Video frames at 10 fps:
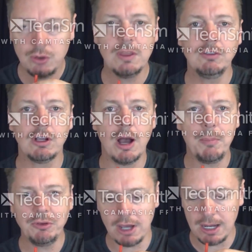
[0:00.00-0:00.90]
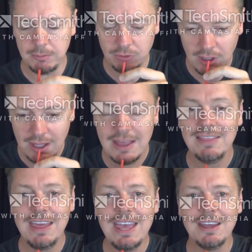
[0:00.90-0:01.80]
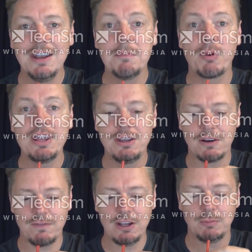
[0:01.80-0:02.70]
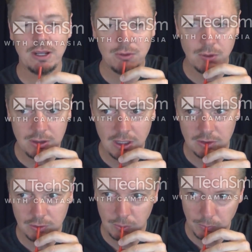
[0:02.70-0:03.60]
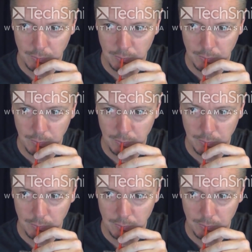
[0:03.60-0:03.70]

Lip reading: Do this a couple times, then prank your friends by doing this.